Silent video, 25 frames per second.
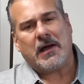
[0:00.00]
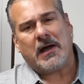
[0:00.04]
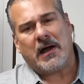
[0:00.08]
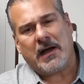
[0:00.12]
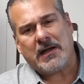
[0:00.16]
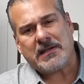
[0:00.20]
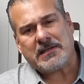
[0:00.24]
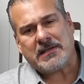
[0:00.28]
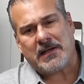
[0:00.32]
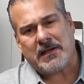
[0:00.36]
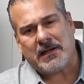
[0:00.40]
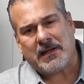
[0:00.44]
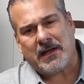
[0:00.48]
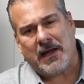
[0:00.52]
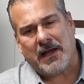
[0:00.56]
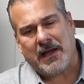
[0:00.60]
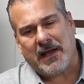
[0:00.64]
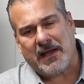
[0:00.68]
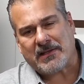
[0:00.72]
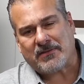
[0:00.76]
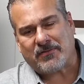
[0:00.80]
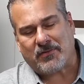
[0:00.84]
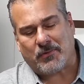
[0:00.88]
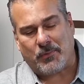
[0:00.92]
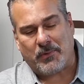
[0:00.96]
I just had a guy
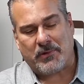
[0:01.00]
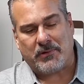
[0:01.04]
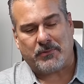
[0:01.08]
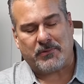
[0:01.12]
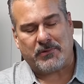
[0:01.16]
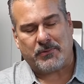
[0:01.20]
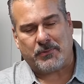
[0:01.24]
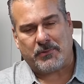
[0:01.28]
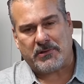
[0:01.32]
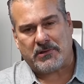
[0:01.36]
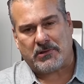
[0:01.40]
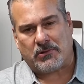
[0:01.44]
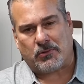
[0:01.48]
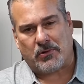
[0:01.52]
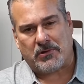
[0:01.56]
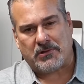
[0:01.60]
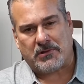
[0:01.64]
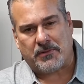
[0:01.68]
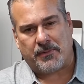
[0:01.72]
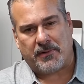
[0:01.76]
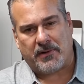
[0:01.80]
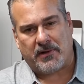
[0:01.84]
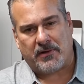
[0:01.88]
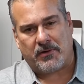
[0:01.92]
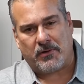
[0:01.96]
ask for, we, we just launched
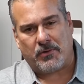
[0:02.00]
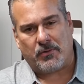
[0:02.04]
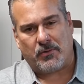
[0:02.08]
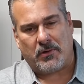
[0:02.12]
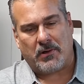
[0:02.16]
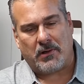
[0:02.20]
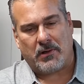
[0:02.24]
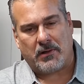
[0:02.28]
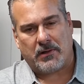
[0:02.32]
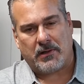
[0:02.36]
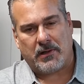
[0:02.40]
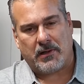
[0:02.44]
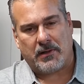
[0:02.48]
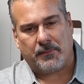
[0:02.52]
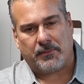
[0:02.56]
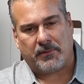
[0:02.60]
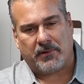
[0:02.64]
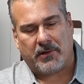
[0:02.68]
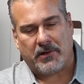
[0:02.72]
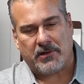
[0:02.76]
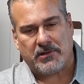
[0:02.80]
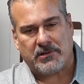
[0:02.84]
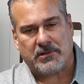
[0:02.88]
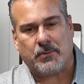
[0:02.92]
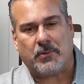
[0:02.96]
a pair of new uh, cutting
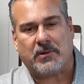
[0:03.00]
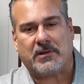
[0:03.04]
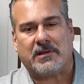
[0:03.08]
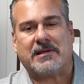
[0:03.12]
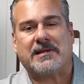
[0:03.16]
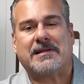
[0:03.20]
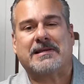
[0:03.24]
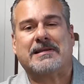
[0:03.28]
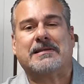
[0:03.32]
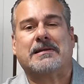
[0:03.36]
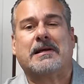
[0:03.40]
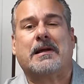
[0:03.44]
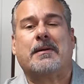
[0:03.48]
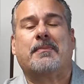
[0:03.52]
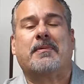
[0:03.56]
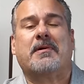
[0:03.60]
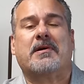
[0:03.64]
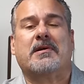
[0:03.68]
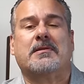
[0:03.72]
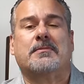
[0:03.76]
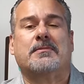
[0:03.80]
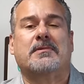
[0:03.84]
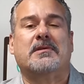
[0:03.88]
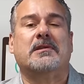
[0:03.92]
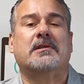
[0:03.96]
pliers. He wanted to
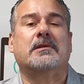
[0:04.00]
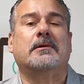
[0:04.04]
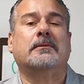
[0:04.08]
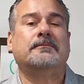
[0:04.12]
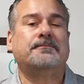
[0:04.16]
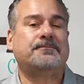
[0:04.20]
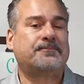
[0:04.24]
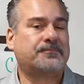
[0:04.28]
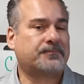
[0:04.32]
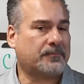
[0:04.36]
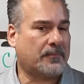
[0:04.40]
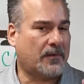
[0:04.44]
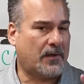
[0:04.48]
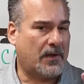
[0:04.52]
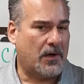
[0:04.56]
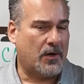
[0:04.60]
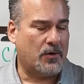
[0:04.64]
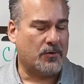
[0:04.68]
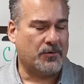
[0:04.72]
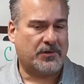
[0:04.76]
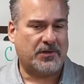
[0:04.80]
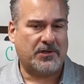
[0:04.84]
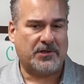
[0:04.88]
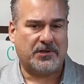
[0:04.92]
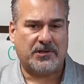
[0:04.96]
compare them to the
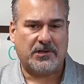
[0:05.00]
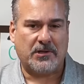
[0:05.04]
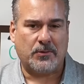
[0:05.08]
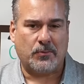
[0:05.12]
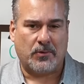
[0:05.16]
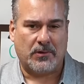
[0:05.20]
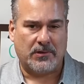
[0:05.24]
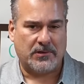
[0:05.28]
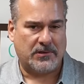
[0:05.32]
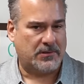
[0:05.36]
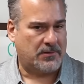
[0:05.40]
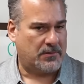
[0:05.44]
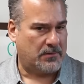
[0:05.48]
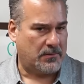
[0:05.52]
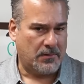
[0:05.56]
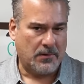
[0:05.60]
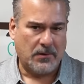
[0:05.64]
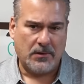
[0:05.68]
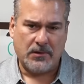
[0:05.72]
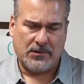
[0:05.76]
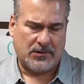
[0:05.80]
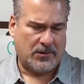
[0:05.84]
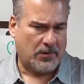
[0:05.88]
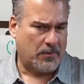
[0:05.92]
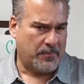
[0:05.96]
OTC ones.
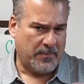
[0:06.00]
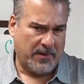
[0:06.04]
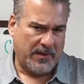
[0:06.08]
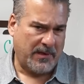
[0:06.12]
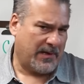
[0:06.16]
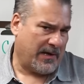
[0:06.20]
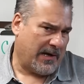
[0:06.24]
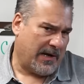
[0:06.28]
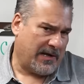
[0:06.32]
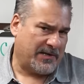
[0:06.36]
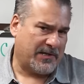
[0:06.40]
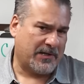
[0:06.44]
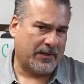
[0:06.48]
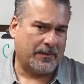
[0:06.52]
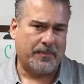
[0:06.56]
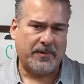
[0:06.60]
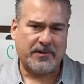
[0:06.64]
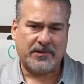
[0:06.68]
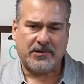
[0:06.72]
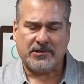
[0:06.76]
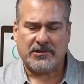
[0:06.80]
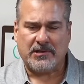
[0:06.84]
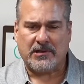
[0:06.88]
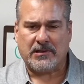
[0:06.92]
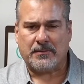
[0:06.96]
So me, I took a
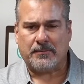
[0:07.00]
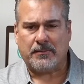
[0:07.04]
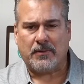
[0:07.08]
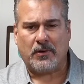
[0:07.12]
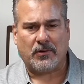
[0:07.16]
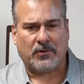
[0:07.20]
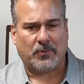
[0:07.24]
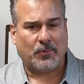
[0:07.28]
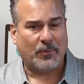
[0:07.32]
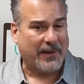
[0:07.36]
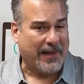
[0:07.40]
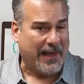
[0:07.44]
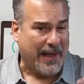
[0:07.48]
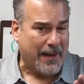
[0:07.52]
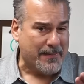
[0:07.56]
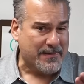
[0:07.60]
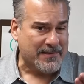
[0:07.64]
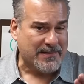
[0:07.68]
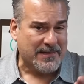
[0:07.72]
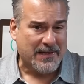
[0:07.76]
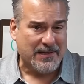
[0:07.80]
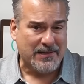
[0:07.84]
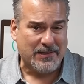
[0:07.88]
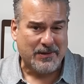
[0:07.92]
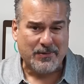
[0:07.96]
picture, sent them both. Will
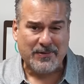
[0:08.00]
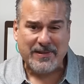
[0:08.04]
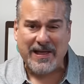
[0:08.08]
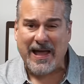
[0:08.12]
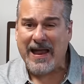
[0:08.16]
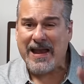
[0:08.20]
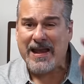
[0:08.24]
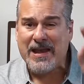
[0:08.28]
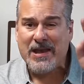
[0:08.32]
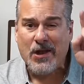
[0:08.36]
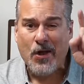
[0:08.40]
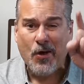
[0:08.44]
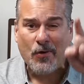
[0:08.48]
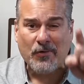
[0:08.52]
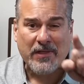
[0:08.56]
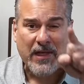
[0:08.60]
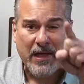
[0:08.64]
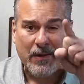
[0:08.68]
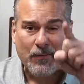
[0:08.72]
Amazon do that? No.